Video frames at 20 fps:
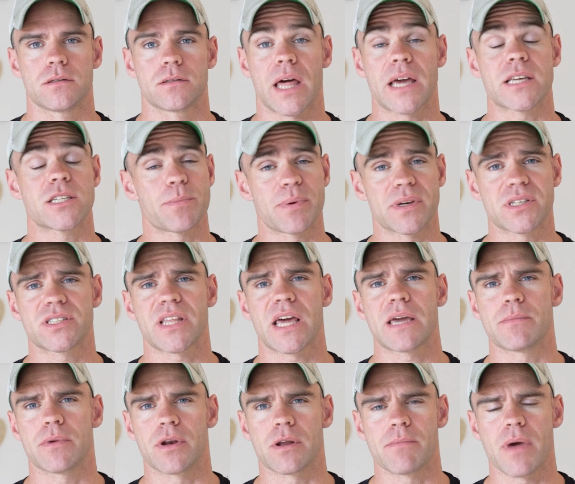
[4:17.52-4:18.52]
That is a big
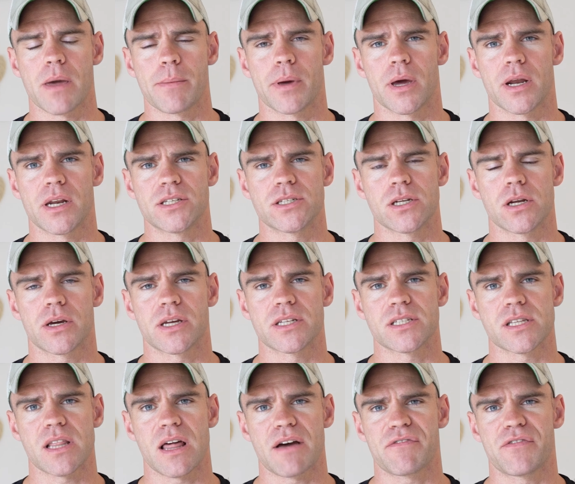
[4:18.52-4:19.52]
statement, and maybe I need to look
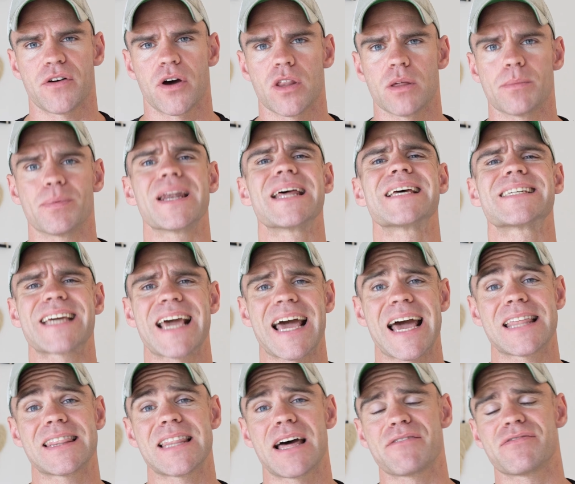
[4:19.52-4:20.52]
into that further, but let's
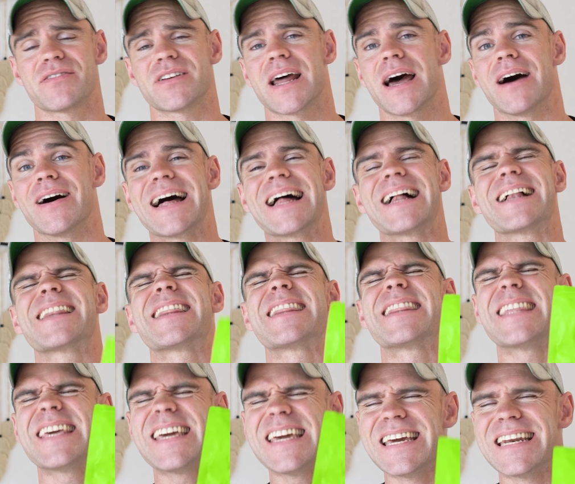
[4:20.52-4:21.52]
can that for now.
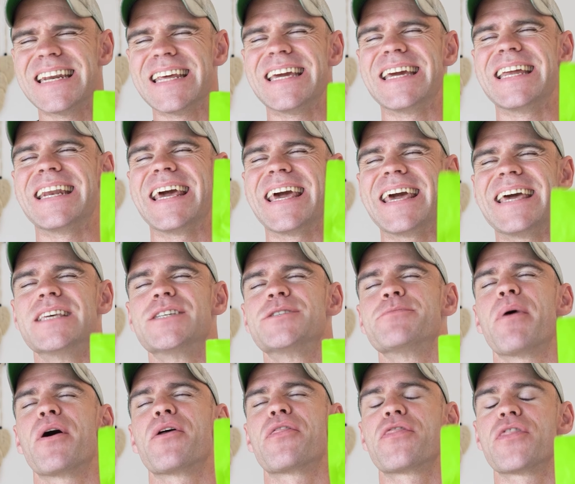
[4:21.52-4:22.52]
L-theanine is
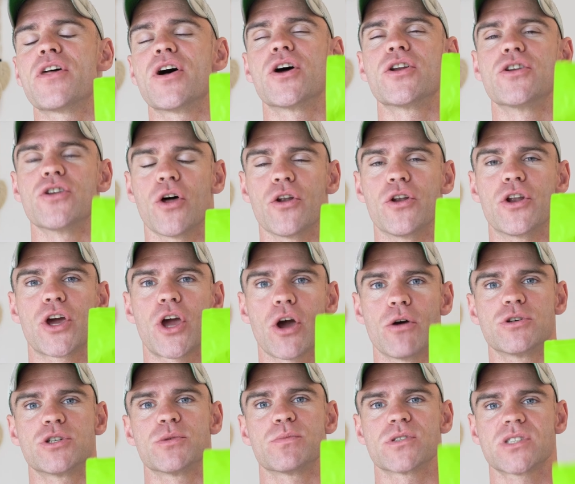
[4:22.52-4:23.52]
my third
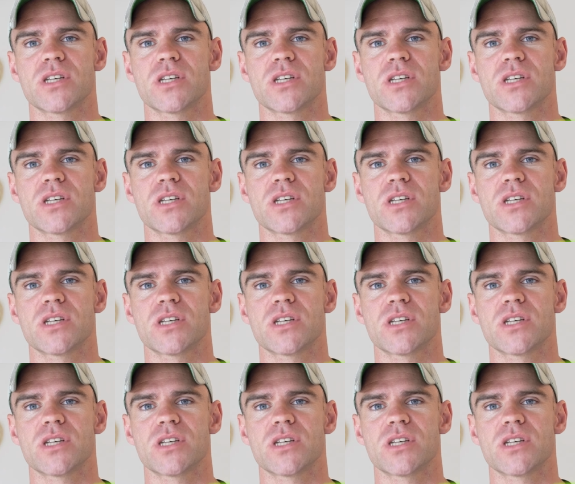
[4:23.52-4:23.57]
non-negotiable